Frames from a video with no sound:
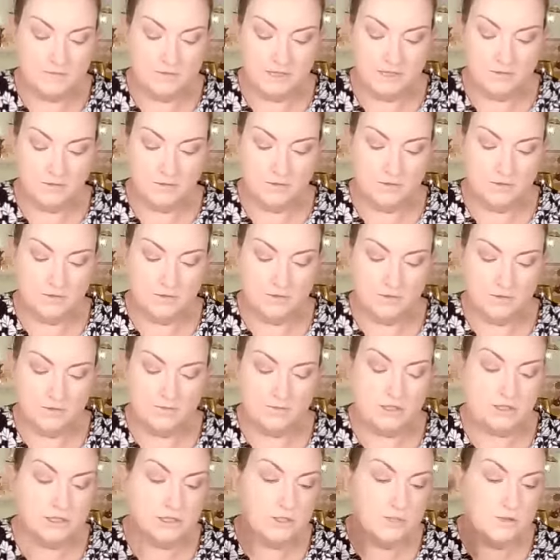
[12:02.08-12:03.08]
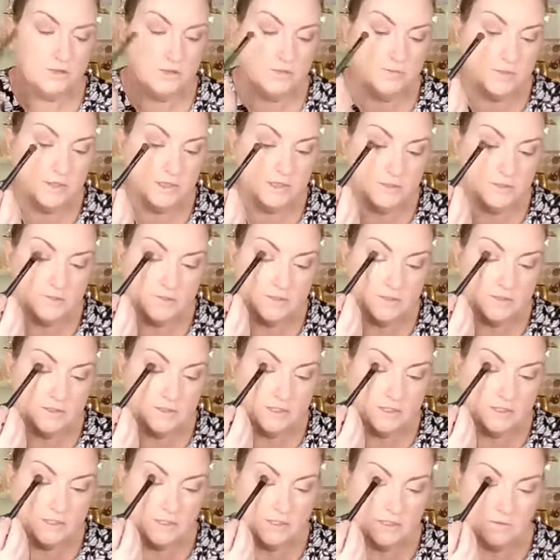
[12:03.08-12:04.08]
I will annoy my children by doing
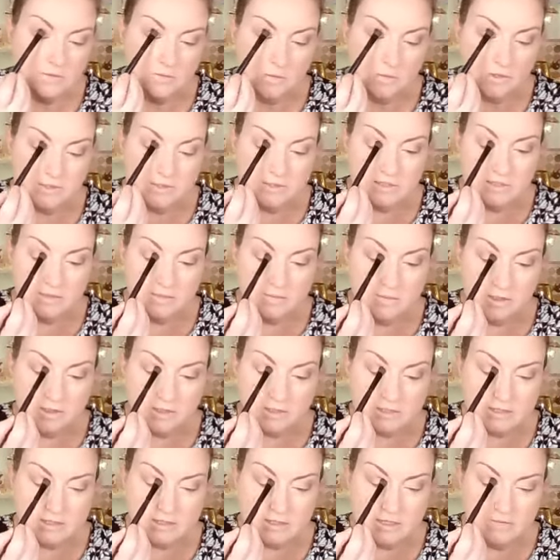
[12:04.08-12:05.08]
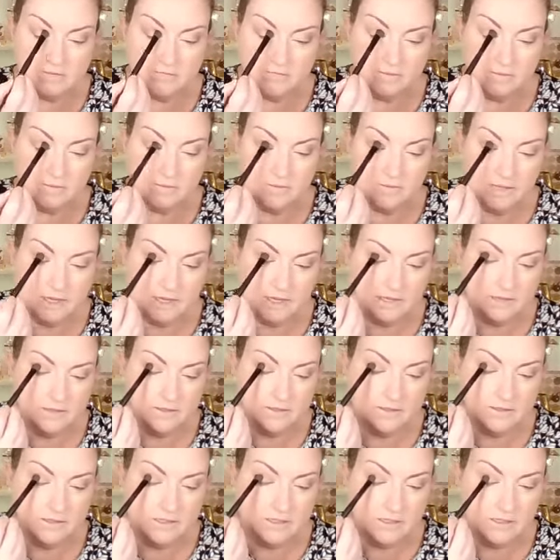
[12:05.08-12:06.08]
the what's in the box thing from
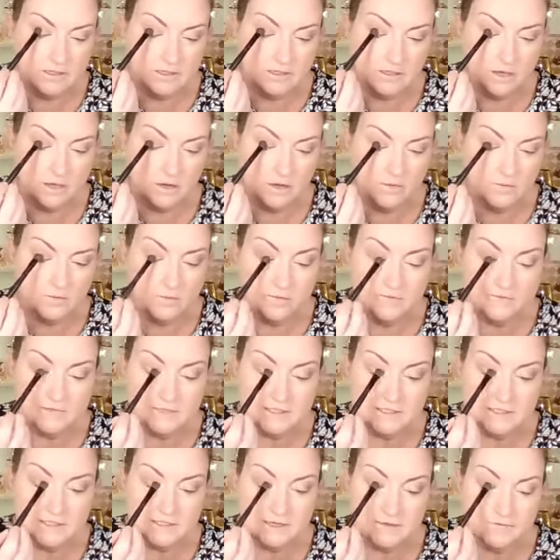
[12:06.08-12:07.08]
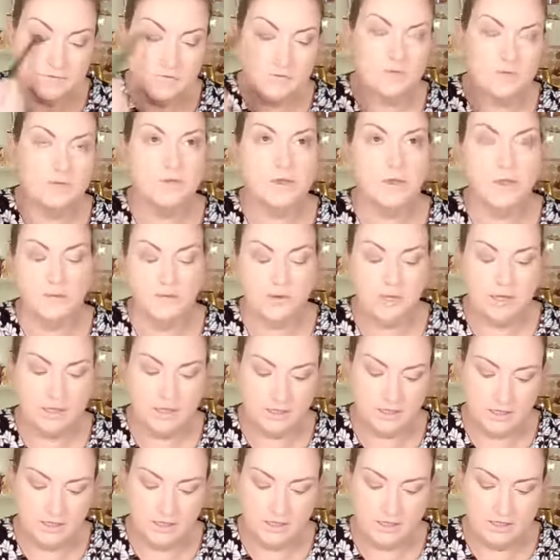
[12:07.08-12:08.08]
the horror movie 7, or the thriller
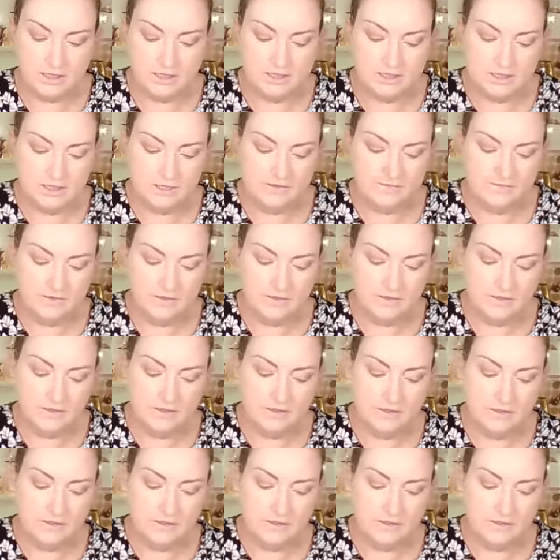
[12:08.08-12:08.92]
7.